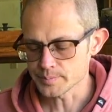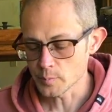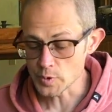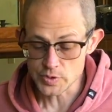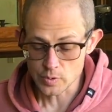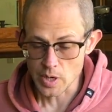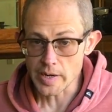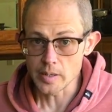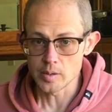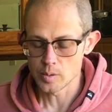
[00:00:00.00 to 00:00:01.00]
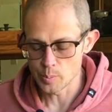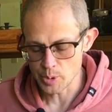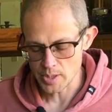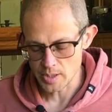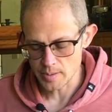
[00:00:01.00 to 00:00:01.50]
which is great.
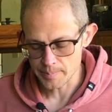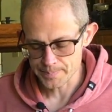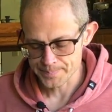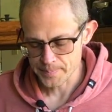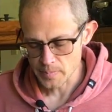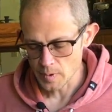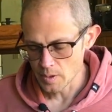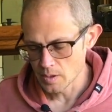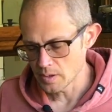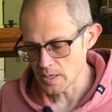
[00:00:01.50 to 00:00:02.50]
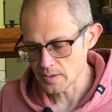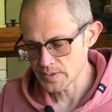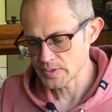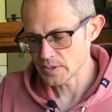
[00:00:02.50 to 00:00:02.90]
But yeah, let's